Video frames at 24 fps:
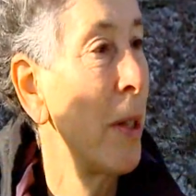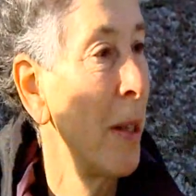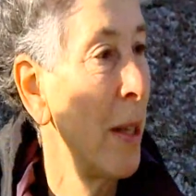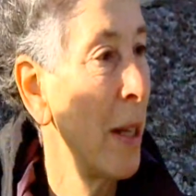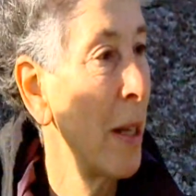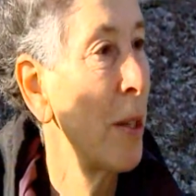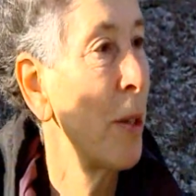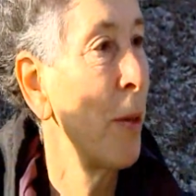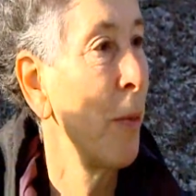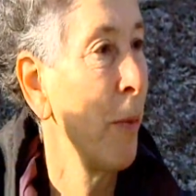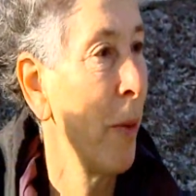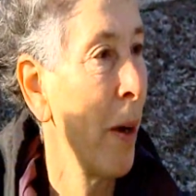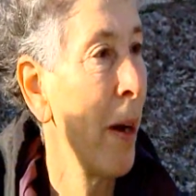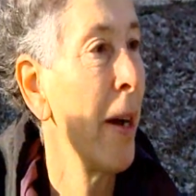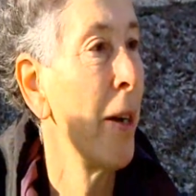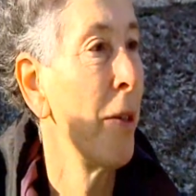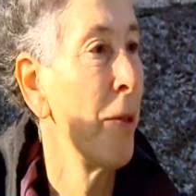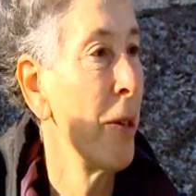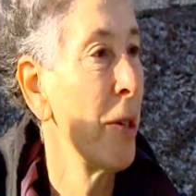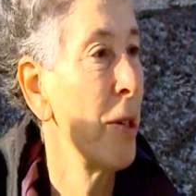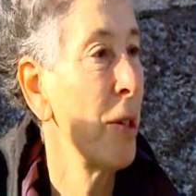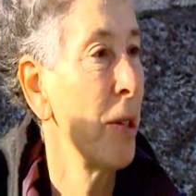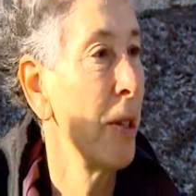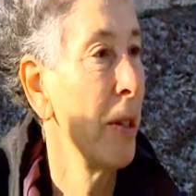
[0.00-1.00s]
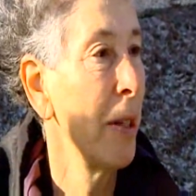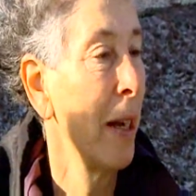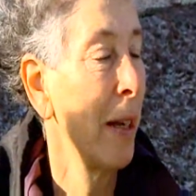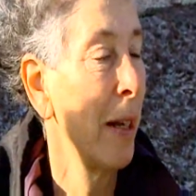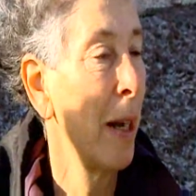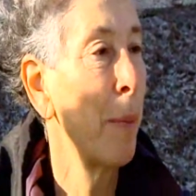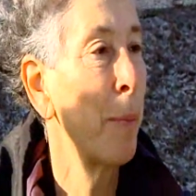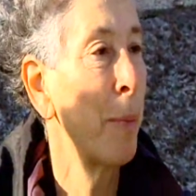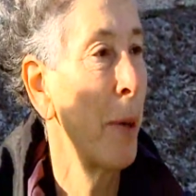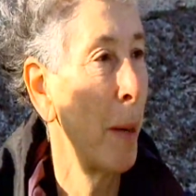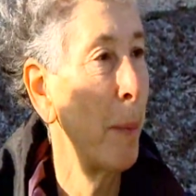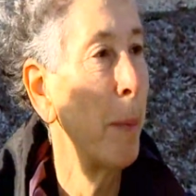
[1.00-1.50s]
to this virus
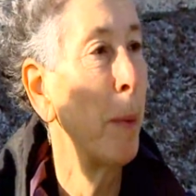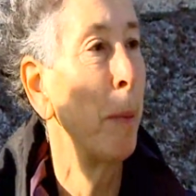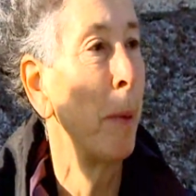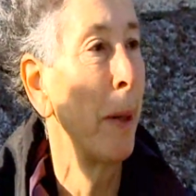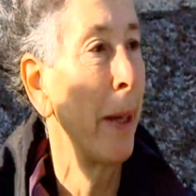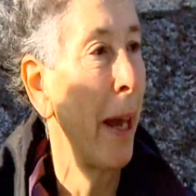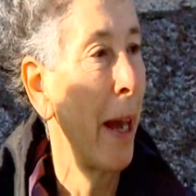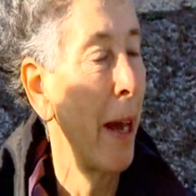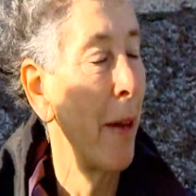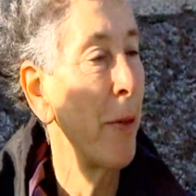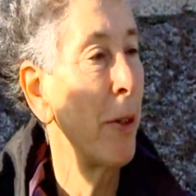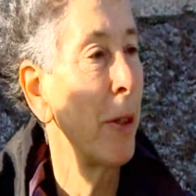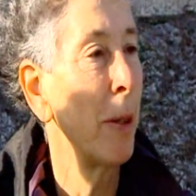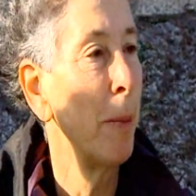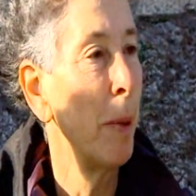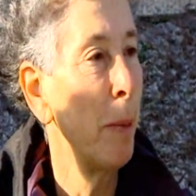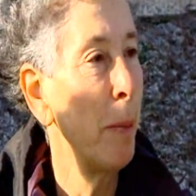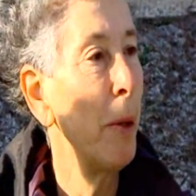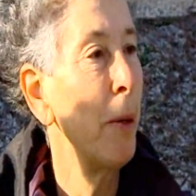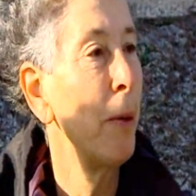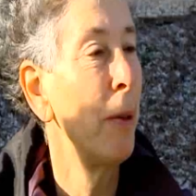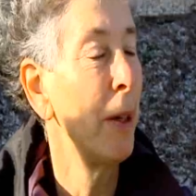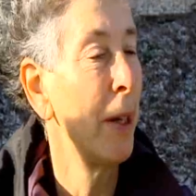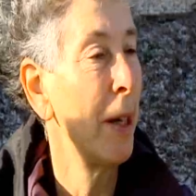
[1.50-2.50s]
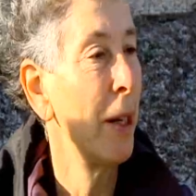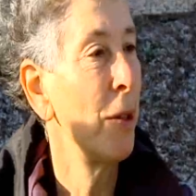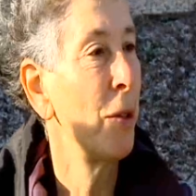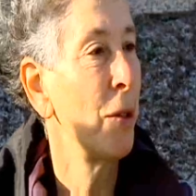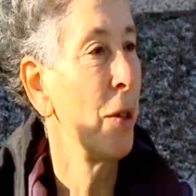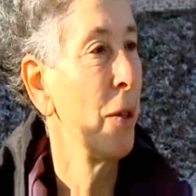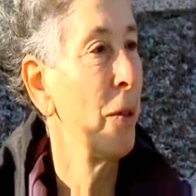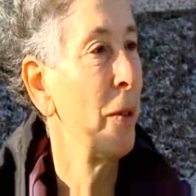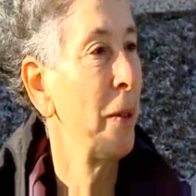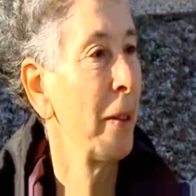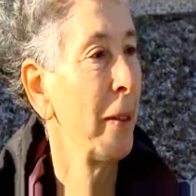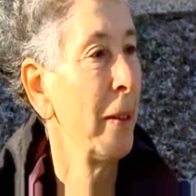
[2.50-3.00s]
and I probably have some immunity
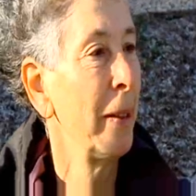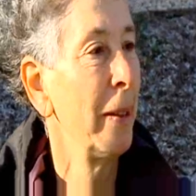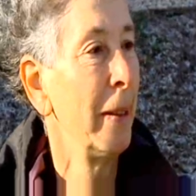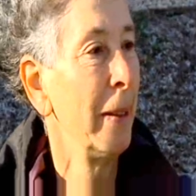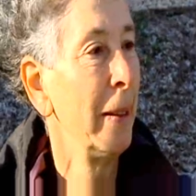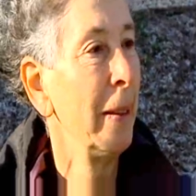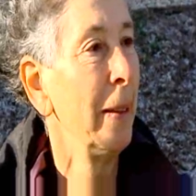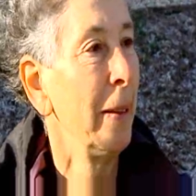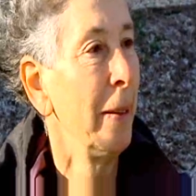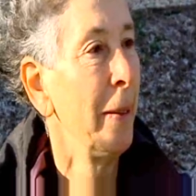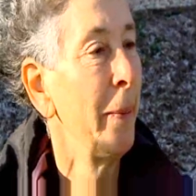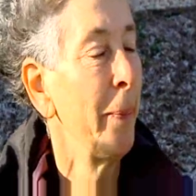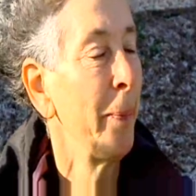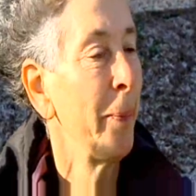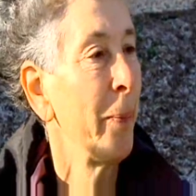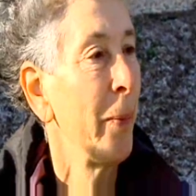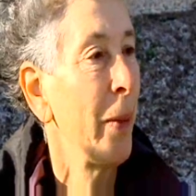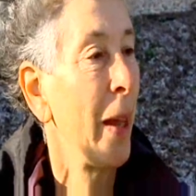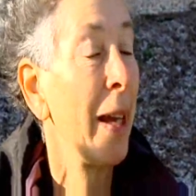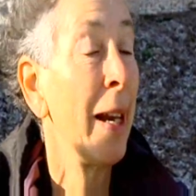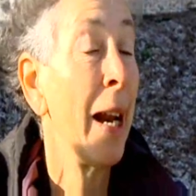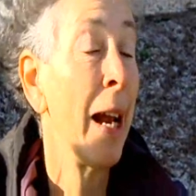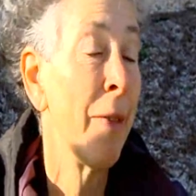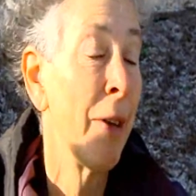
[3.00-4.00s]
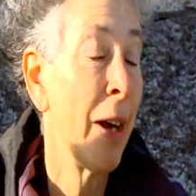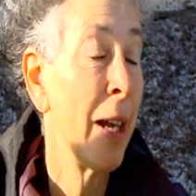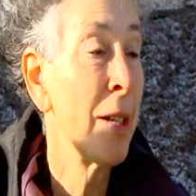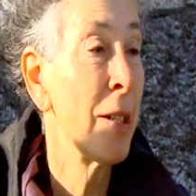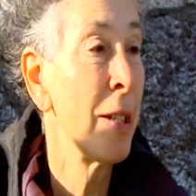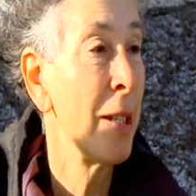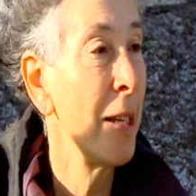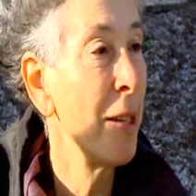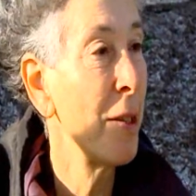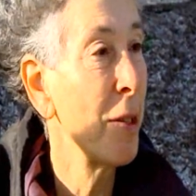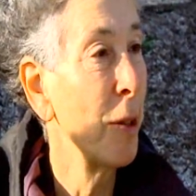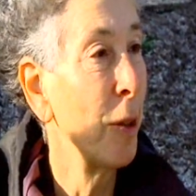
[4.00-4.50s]
to it. And I've had a
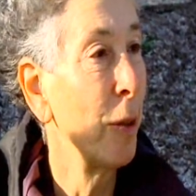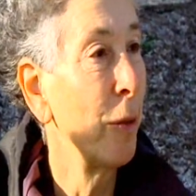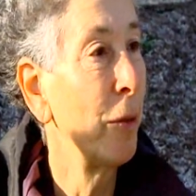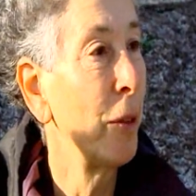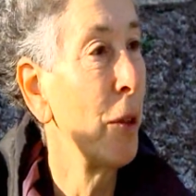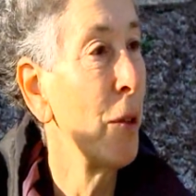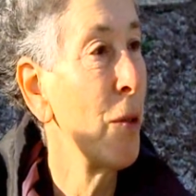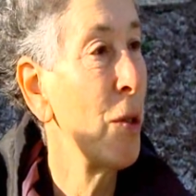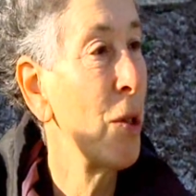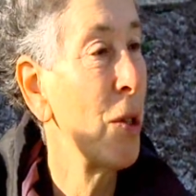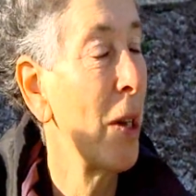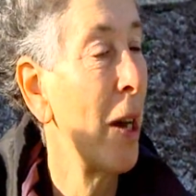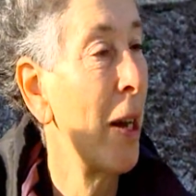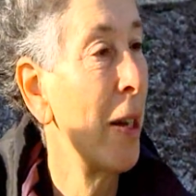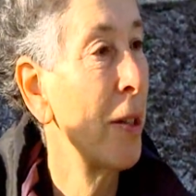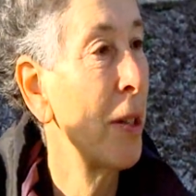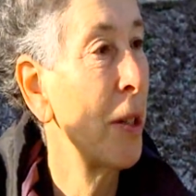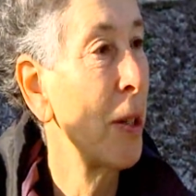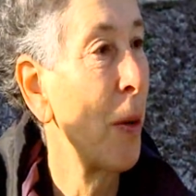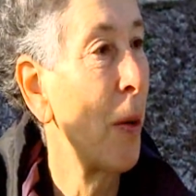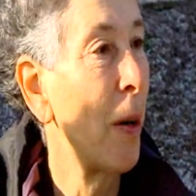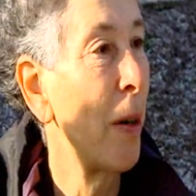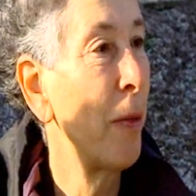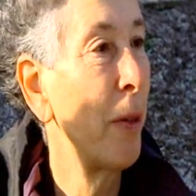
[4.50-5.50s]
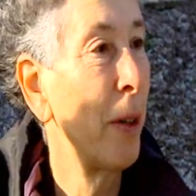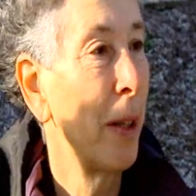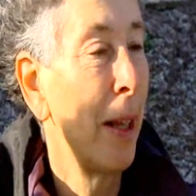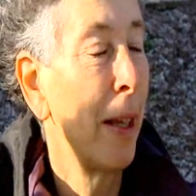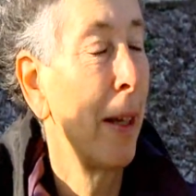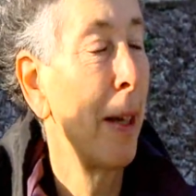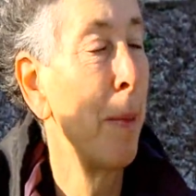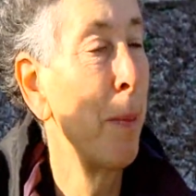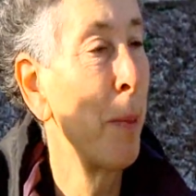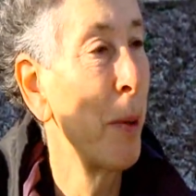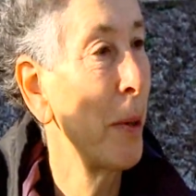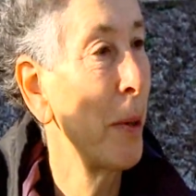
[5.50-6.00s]
seasonal flu shot, so I feel like I'm